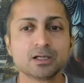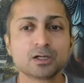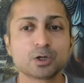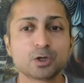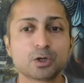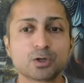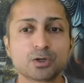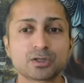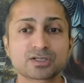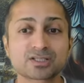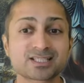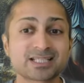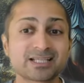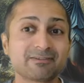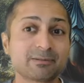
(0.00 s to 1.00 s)
or
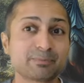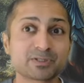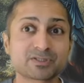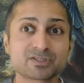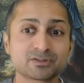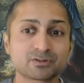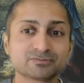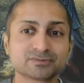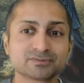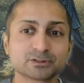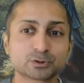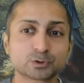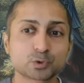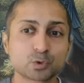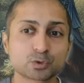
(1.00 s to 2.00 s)
7% of
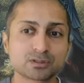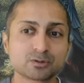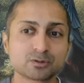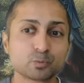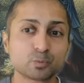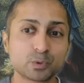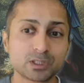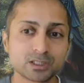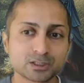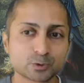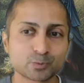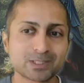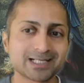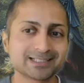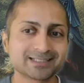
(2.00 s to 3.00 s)
the total
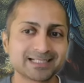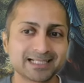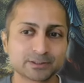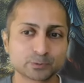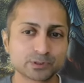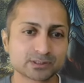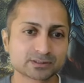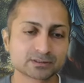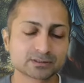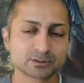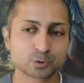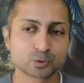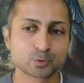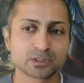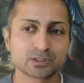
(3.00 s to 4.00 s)
worldwide annual
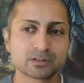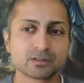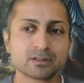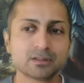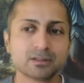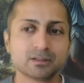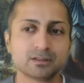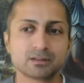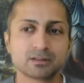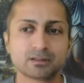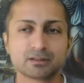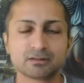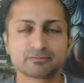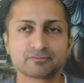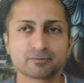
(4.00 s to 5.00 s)
turnover
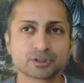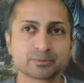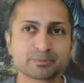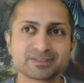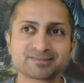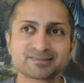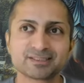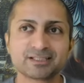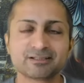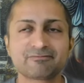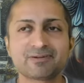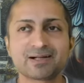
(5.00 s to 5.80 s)
uh, for the preceding